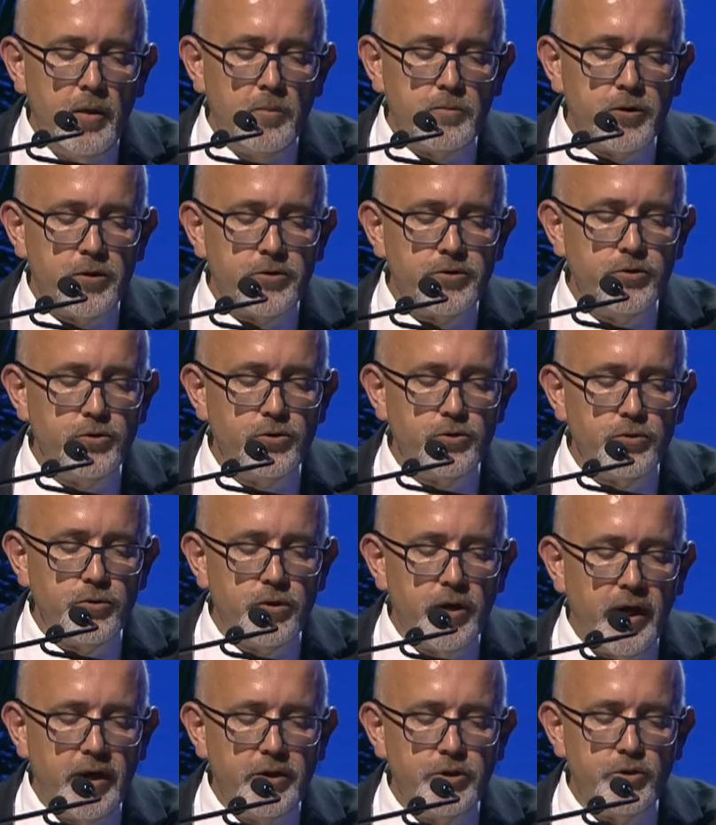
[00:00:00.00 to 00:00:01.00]
procedure
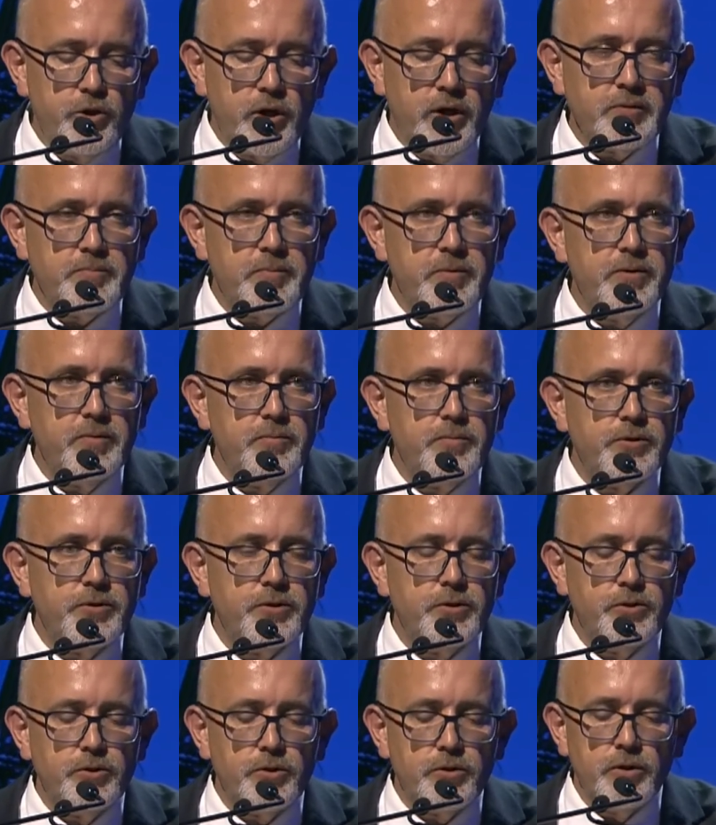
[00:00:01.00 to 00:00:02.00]
and transparent
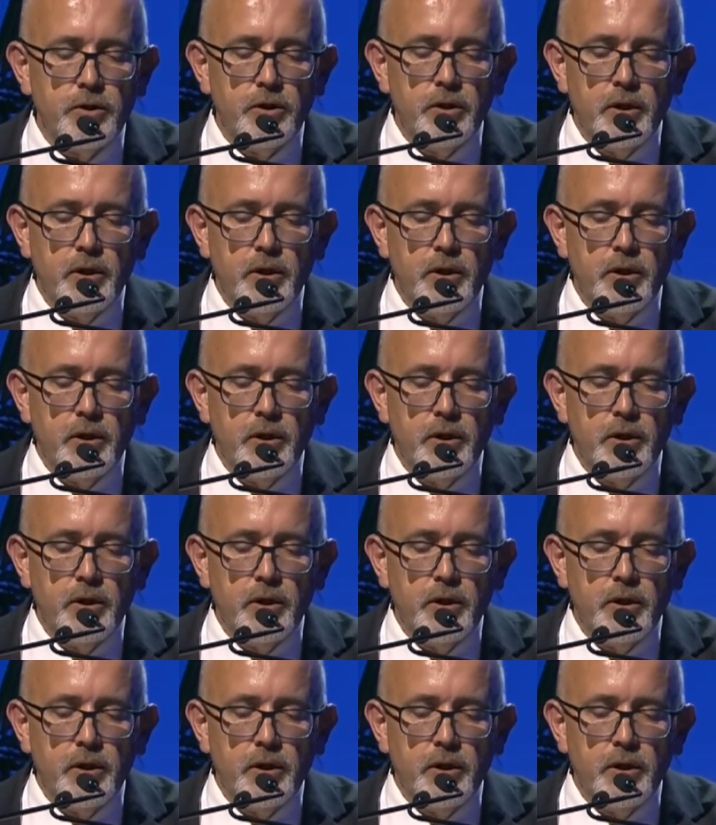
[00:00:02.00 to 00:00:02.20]
procedure.